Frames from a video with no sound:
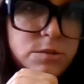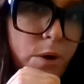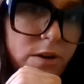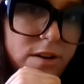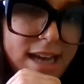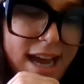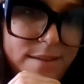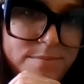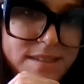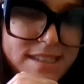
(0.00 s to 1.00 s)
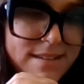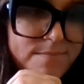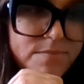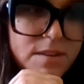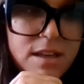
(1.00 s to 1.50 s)
prototypes.
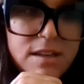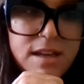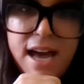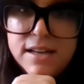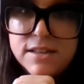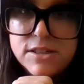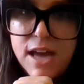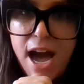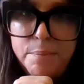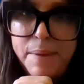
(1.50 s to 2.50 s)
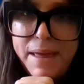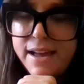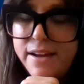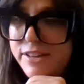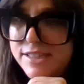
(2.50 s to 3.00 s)
So how big
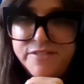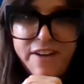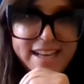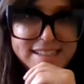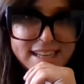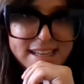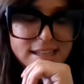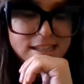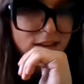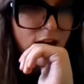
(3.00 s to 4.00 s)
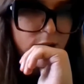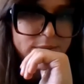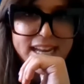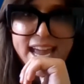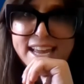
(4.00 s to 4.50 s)
of a device can this
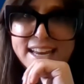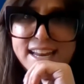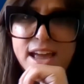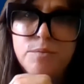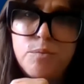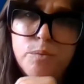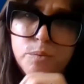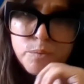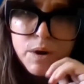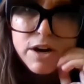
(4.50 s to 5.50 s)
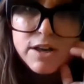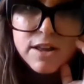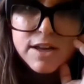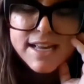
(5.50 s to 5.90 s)
accommodate? And what are you looking